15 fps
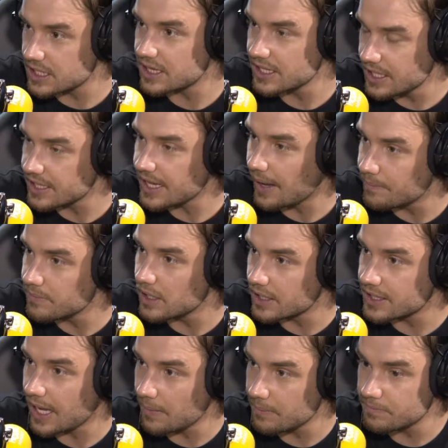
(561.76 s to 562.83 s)
the thing at that
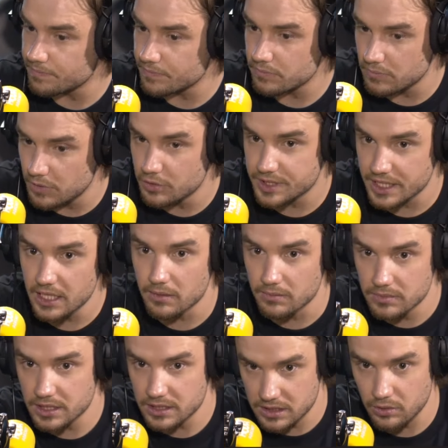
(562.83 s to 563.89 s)
at that
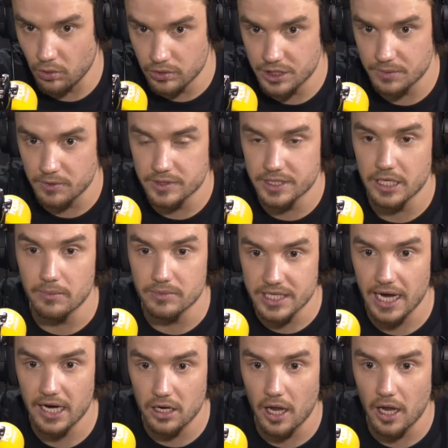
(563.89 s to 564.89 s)
museum, this haunted museum. Zach mm.